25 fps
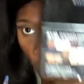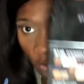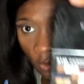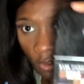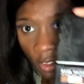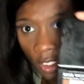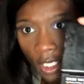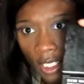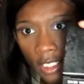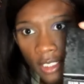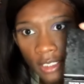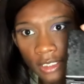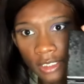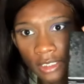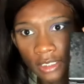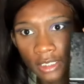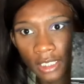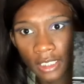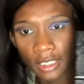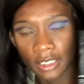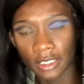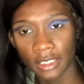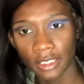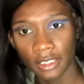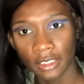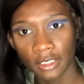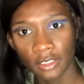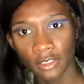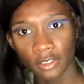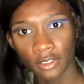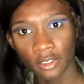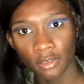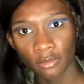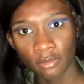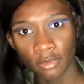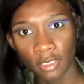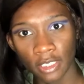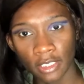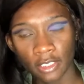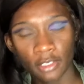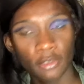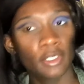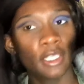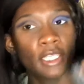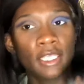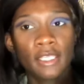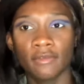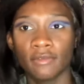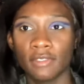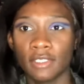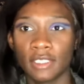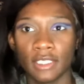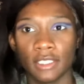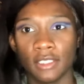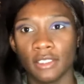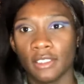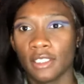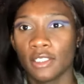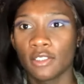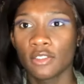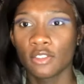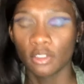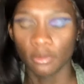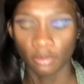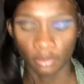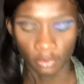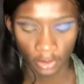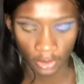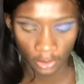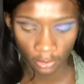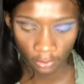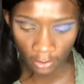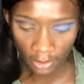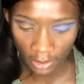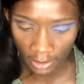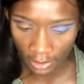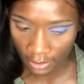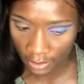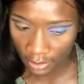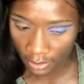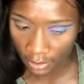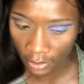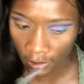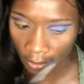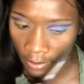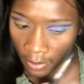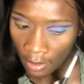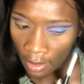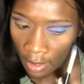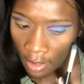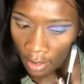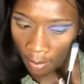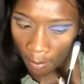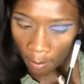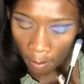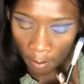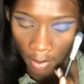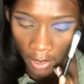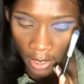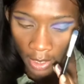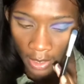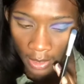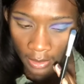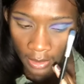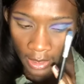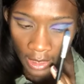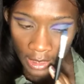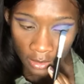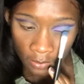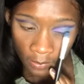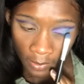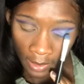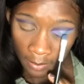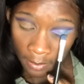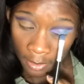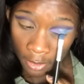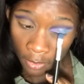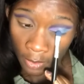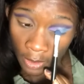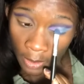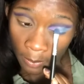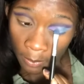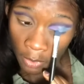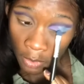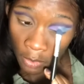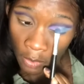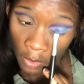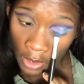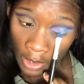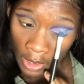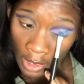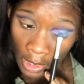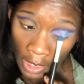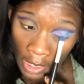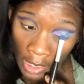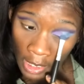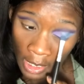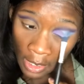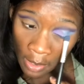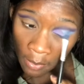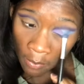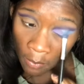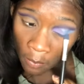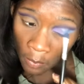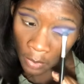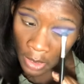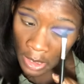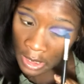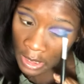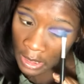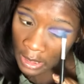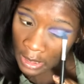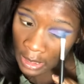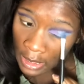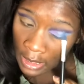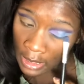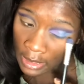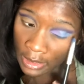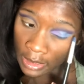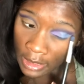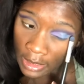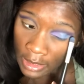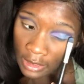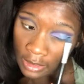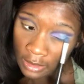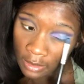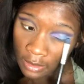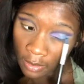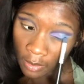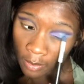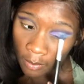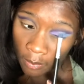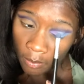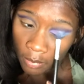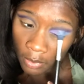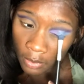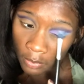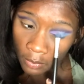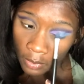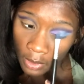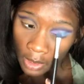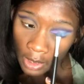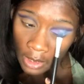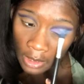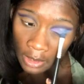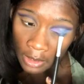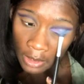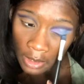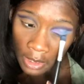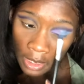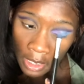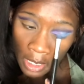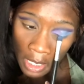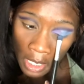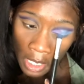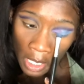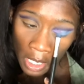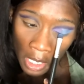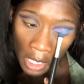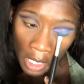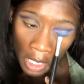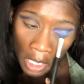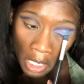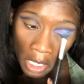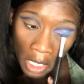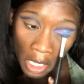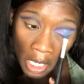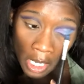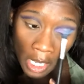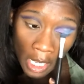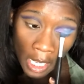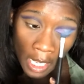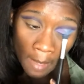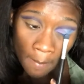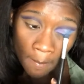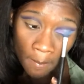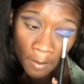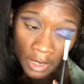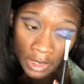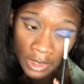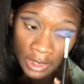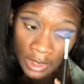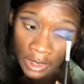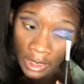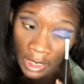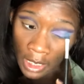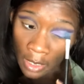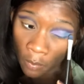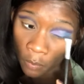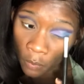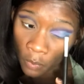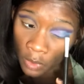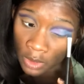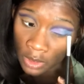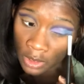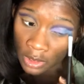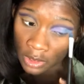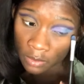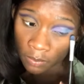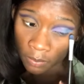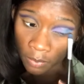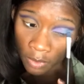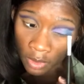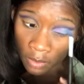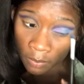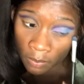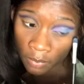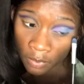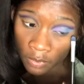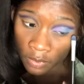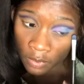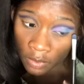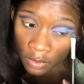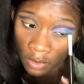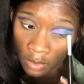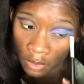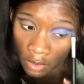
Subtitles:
Gosh, this light is so bright, you can't even see it. There's no point, you can't see it. But that's what I'm doing. I'm going in with this blue color and mixing it with this purple.